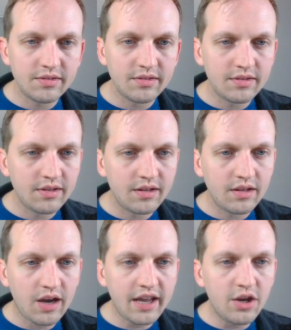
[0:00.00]
I
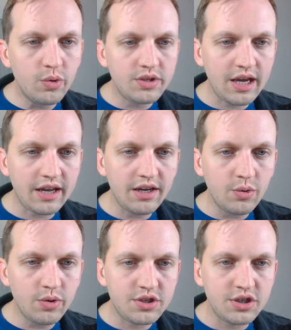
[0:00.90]
know it's
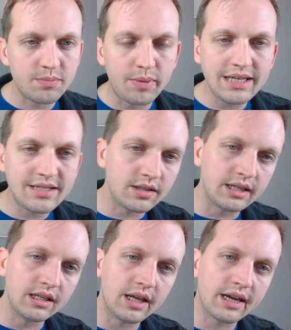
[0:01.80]
just basically
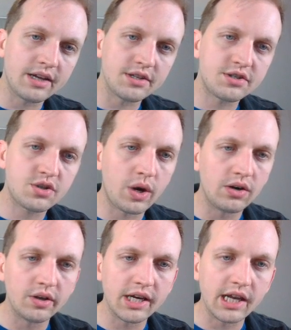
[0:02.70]
like a square
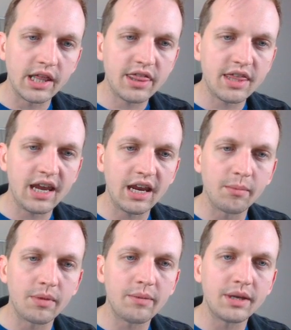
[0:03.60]
looking thing, but I
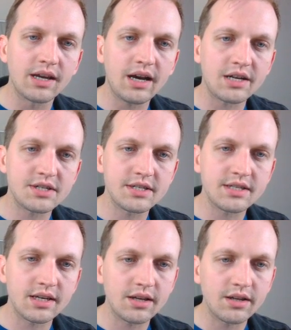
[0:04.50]
mean, gosh, it's like
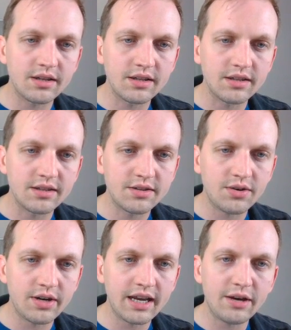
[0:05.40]
turning
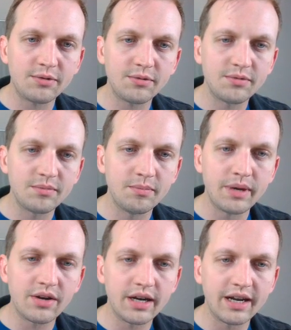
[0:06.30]
out better than
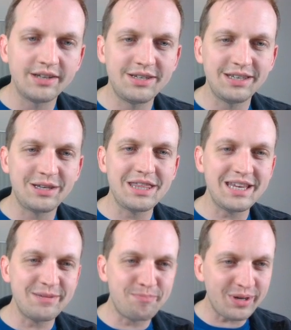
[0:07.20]

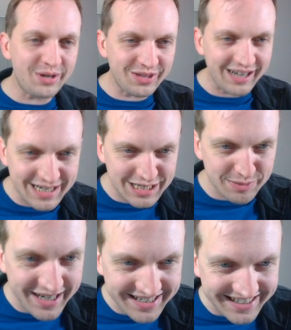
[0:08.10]
I
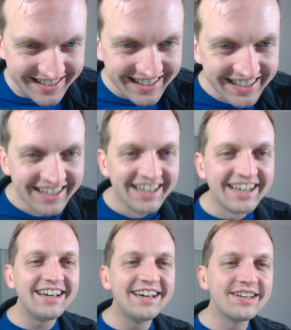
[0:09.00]
expected.
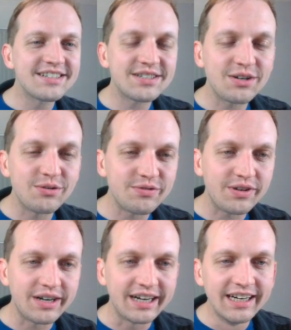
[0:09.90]
Oh, it's so funny.
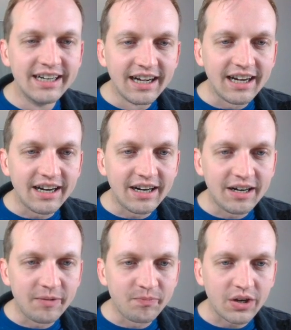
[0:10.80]

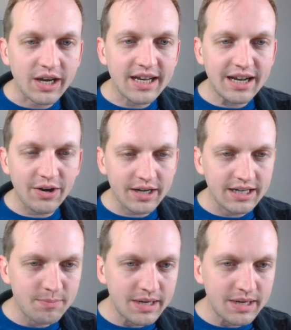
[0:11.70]
Okay, now I need to make some